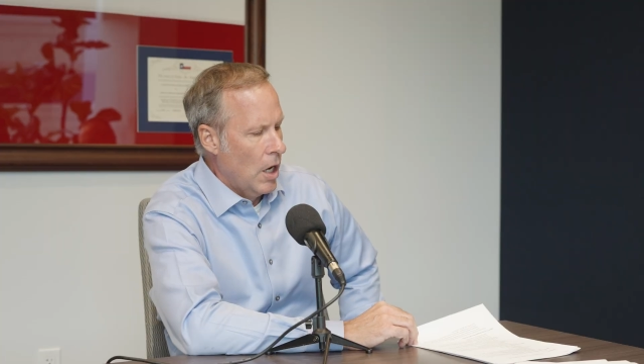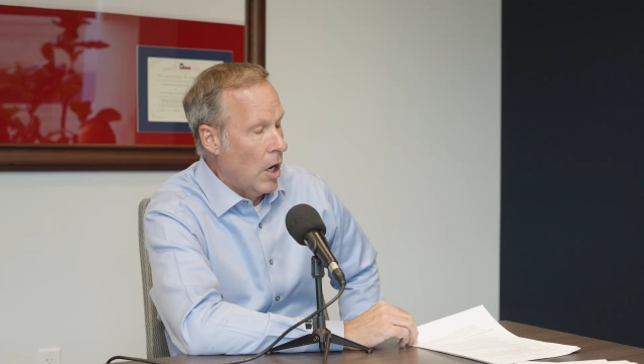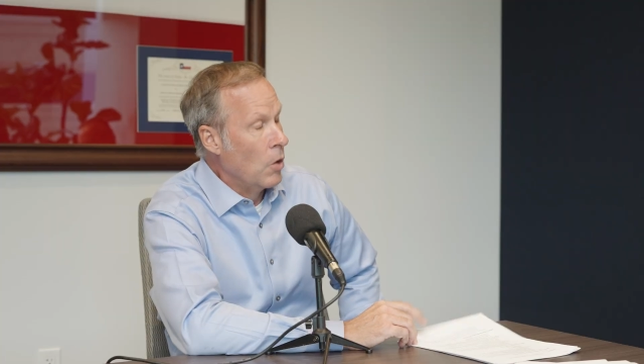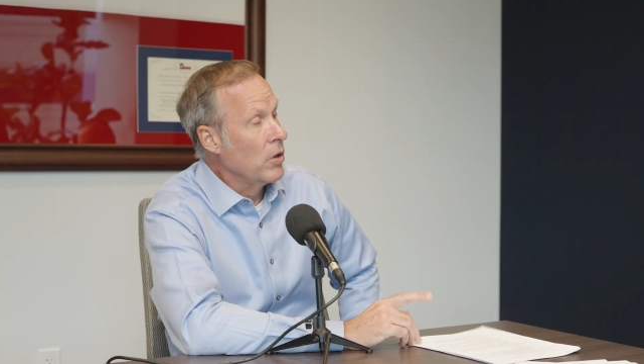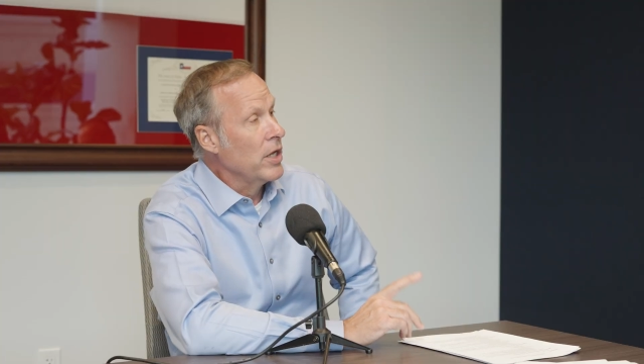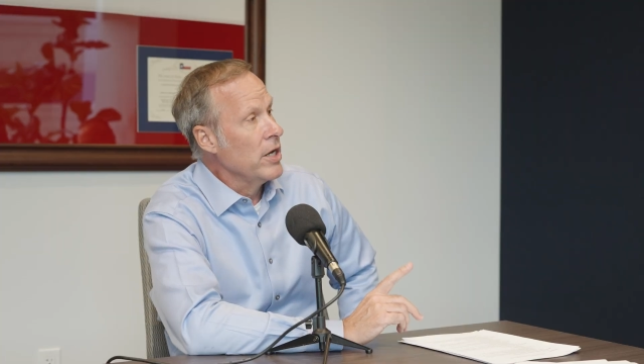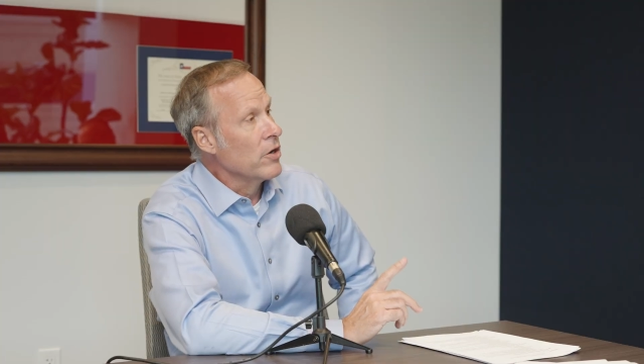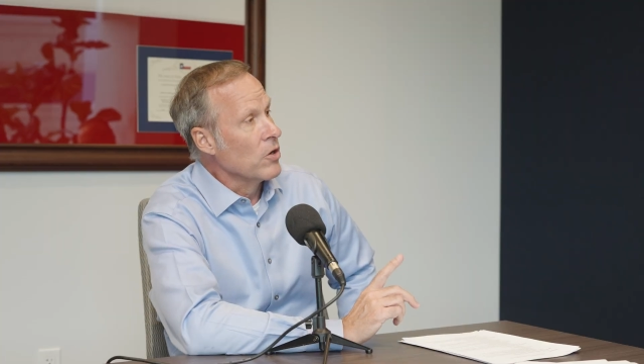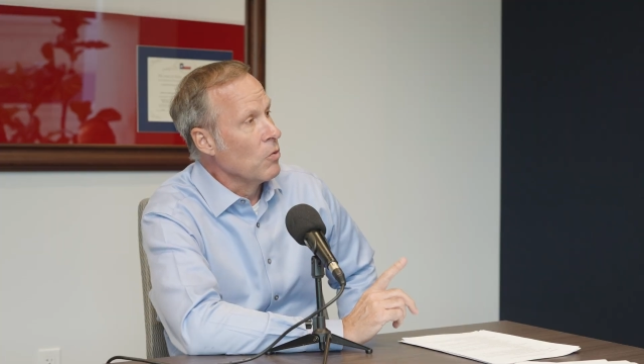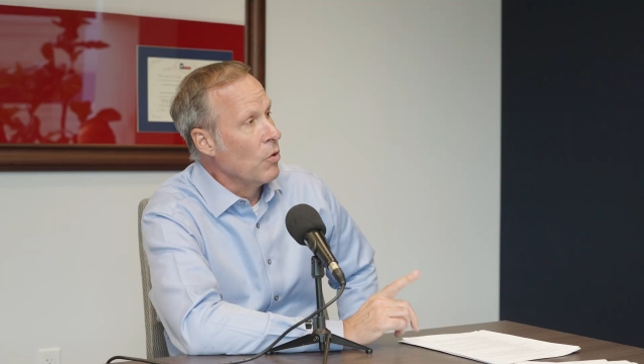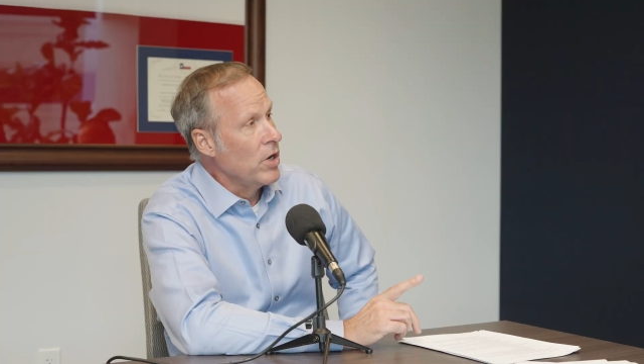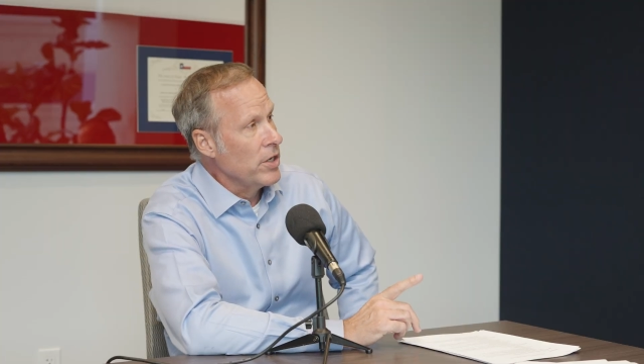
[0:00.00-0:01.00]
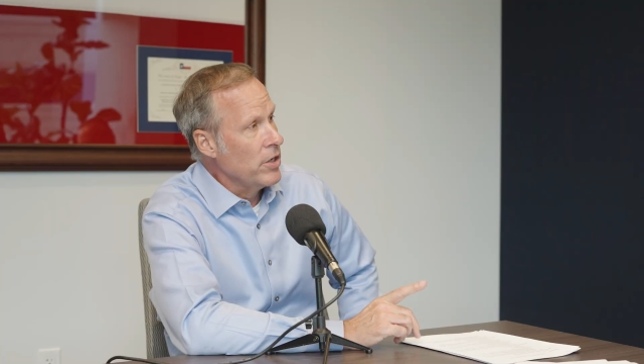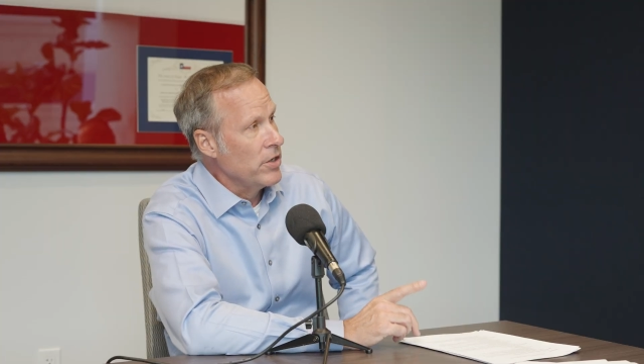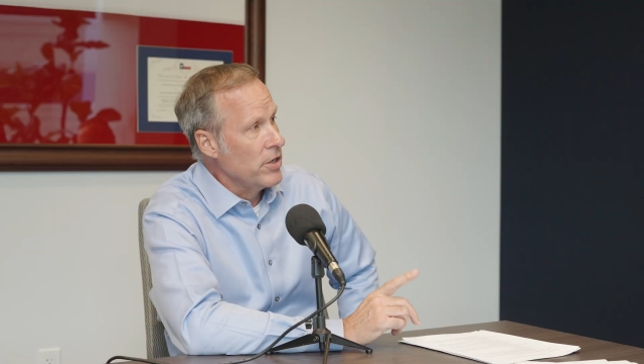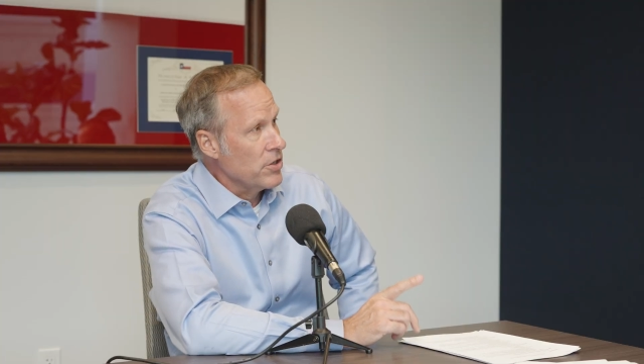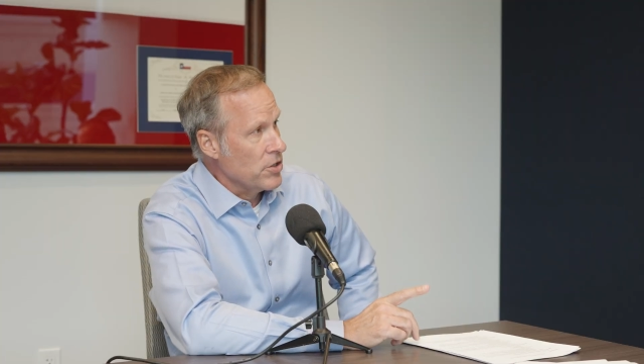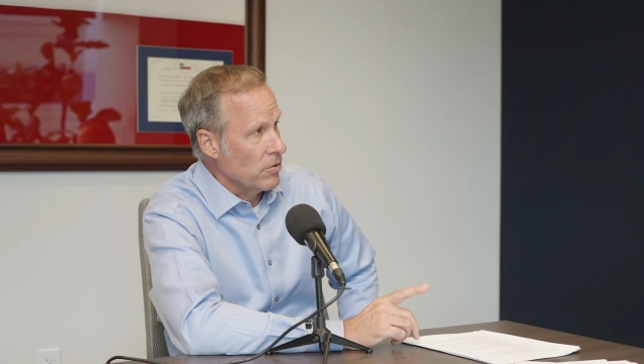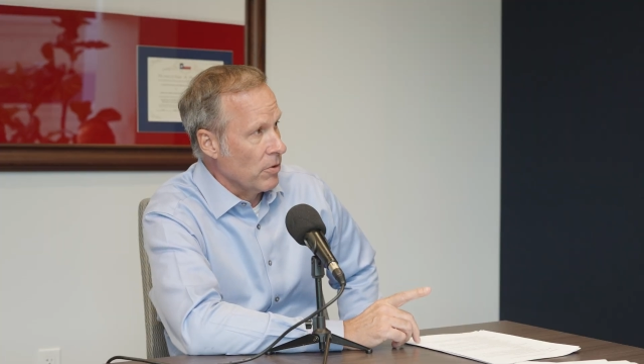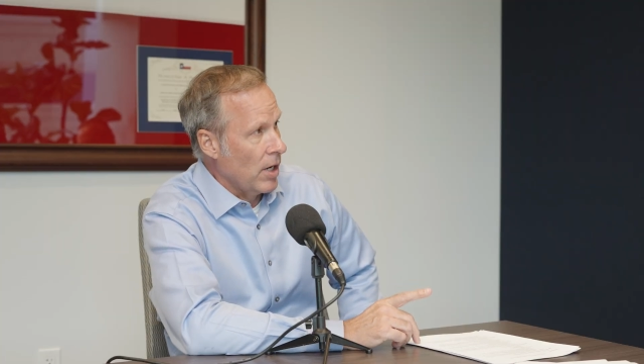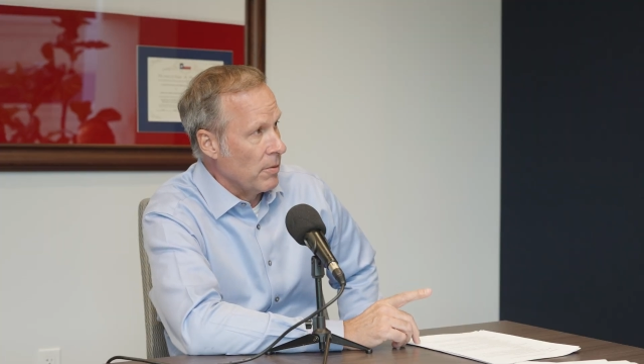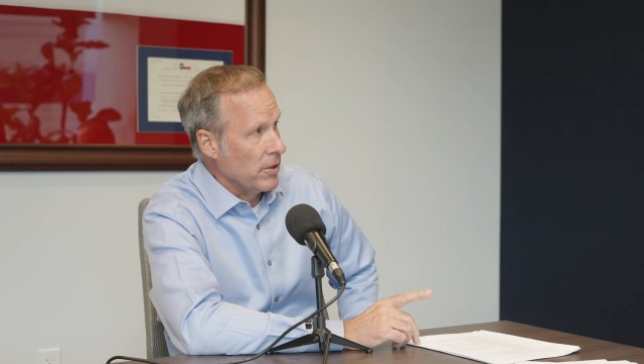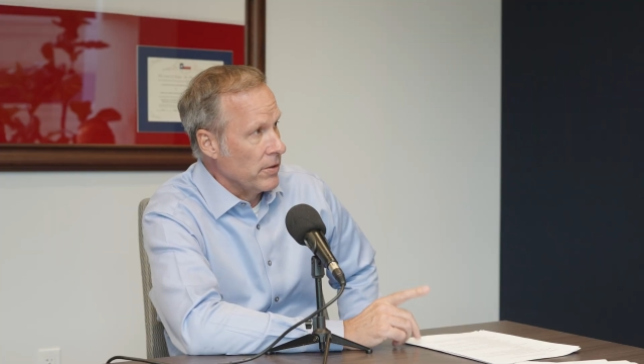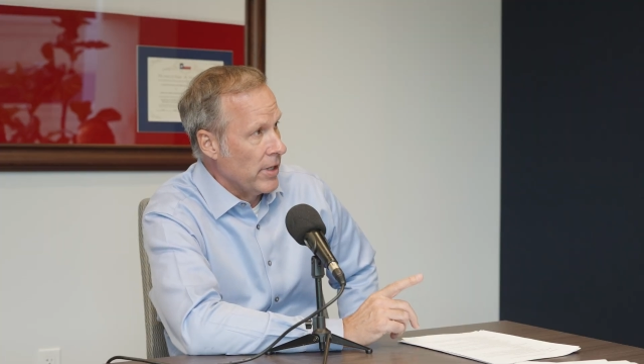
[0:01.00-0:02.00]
Only under one condition, Robert,